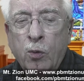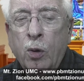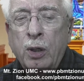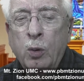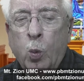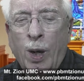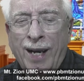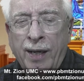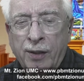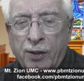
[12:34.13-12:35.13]
crooked
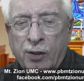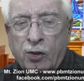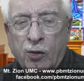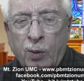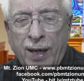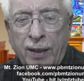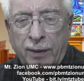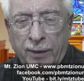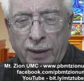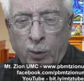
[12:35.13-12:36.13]
ways
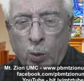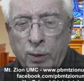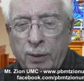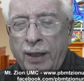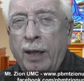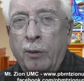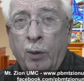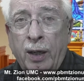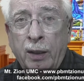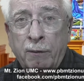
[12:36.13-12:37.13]
straight in order to get
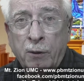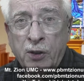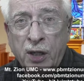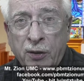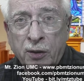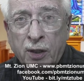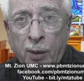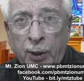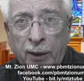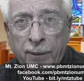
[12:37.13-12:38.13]
ready for Jesus'
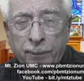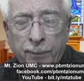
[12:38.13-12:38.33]
coming.